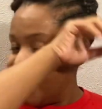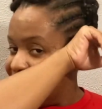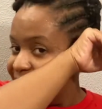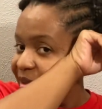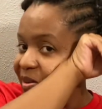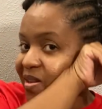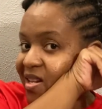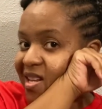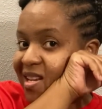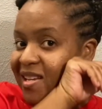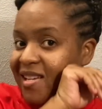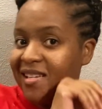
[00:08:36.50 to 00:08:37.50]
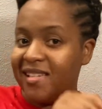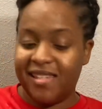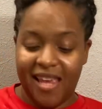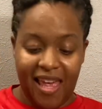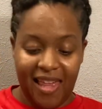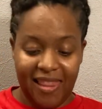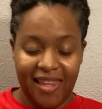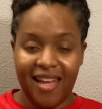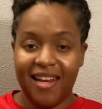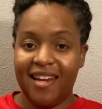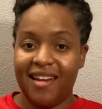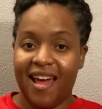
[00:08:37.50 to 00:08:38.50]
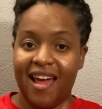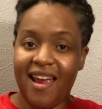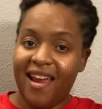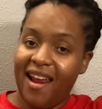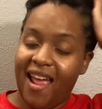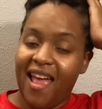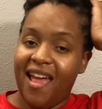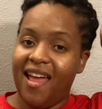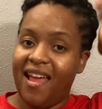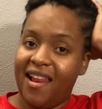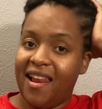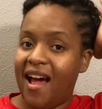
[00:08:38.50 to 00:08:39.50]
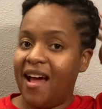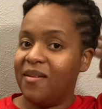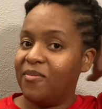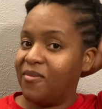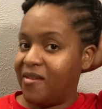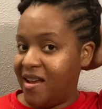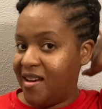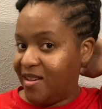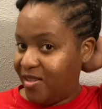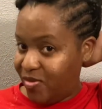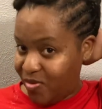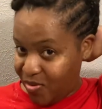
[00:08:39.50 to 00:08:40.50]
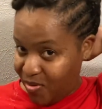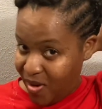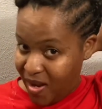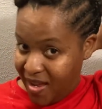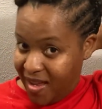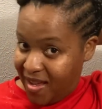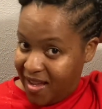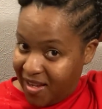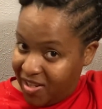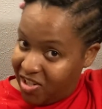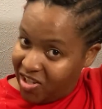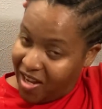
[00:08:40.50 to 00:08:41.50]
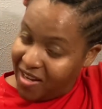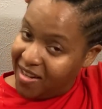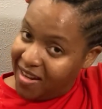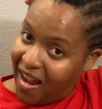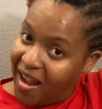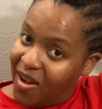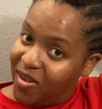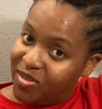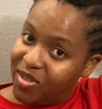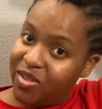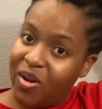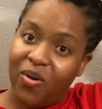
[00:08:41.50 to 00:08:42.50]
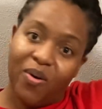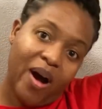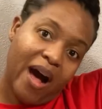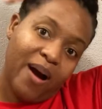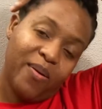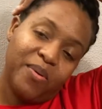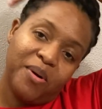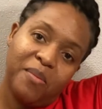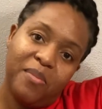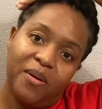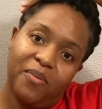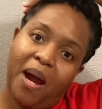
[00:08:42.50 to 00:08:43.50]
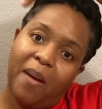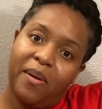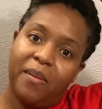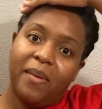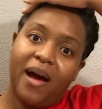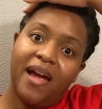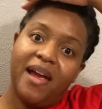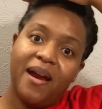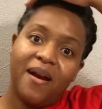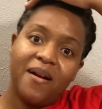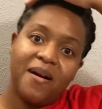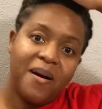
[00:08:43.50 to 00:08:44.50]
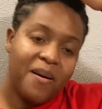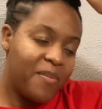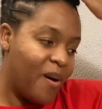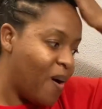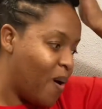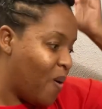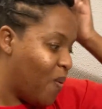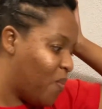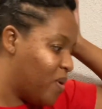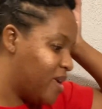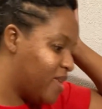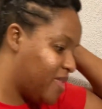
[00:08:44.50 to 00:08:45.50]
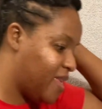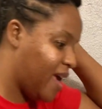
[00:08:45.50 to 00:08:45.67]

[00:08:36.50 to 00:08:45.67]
So it is late at night and I'm ready to shut it down. So I will be wrapping my hair up with